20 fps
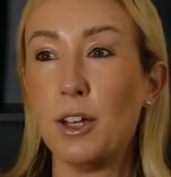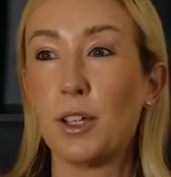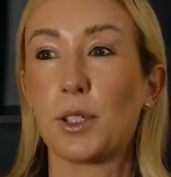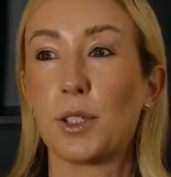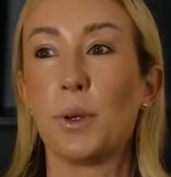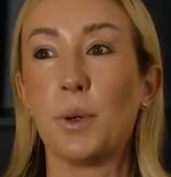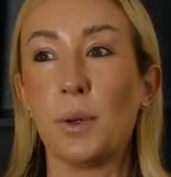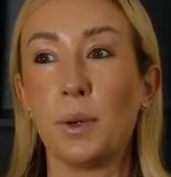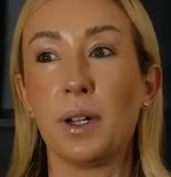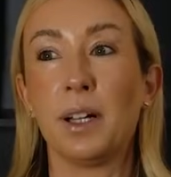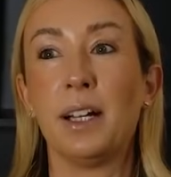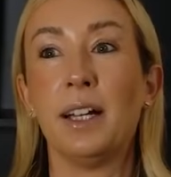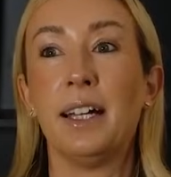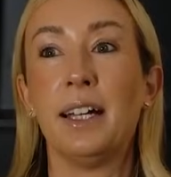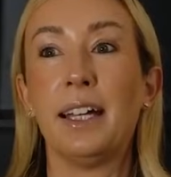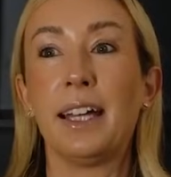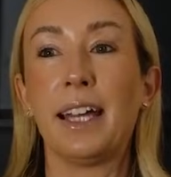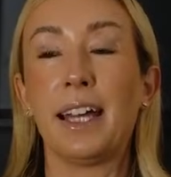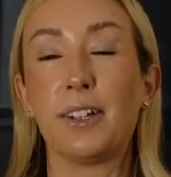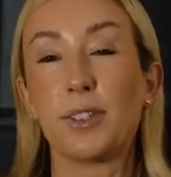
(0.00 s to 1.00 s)
So
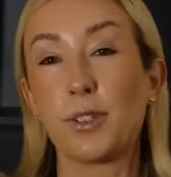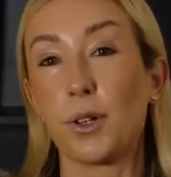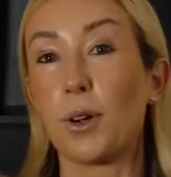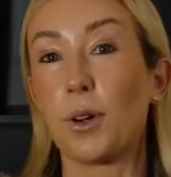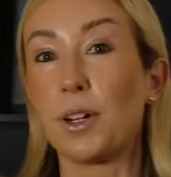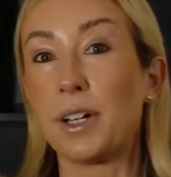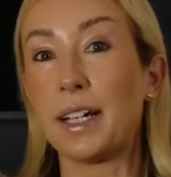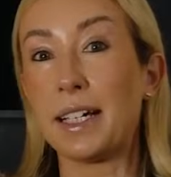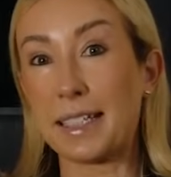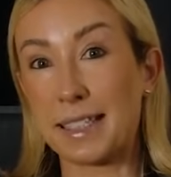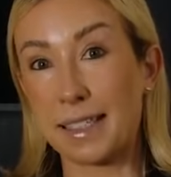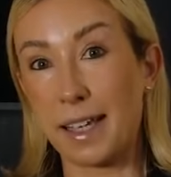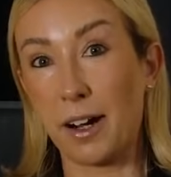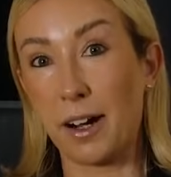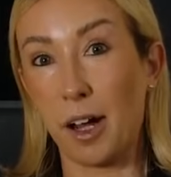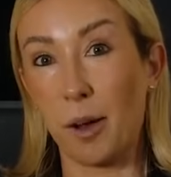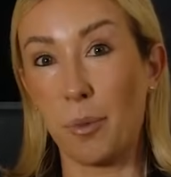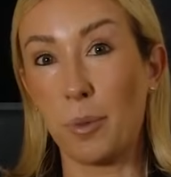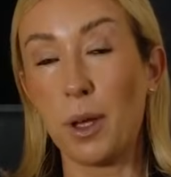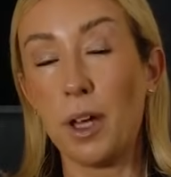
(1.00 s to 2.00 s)
it's already a
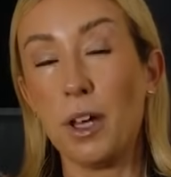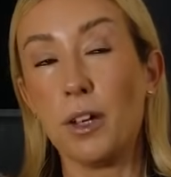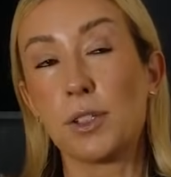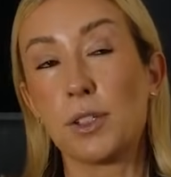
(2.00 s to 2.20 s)
setup.